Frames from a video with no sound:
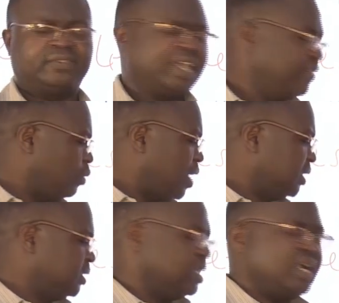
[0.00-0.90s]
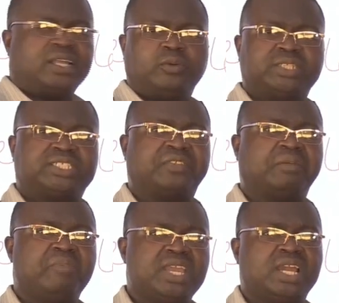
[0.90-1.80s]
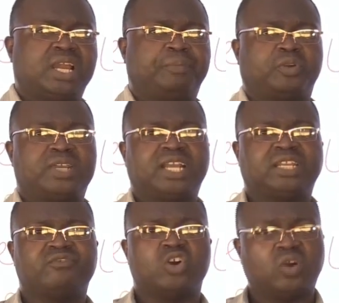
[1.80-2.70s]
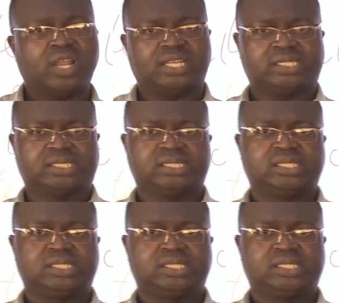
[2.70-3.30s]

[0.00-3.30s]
They are the ones which are the main reproductive organs.